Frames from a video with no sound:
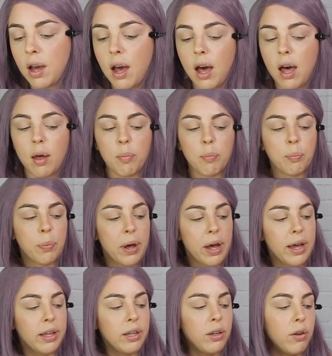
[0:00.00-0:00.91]

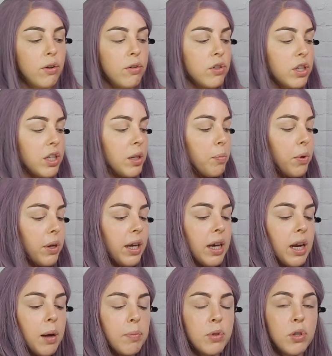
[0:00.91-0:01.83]
But, you know, just to bring it
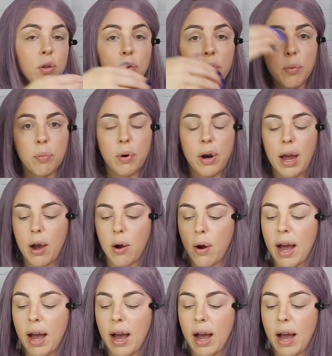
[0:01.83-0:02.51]
up to the brow,